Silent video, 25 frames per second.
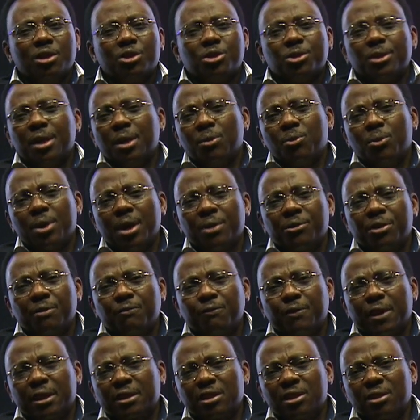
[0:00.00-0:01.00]
Today we are
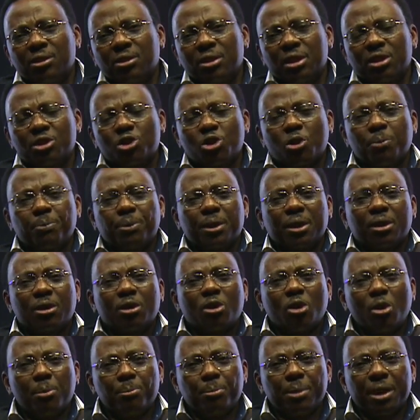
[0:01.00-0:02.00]
reflecting on the
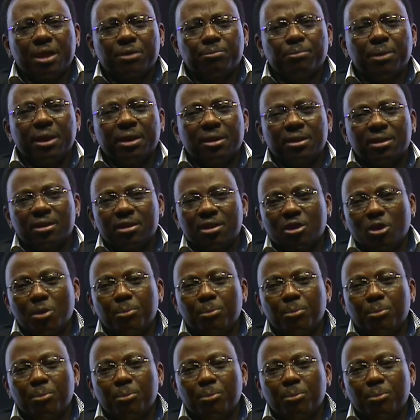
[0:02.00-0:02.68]
topic commitment.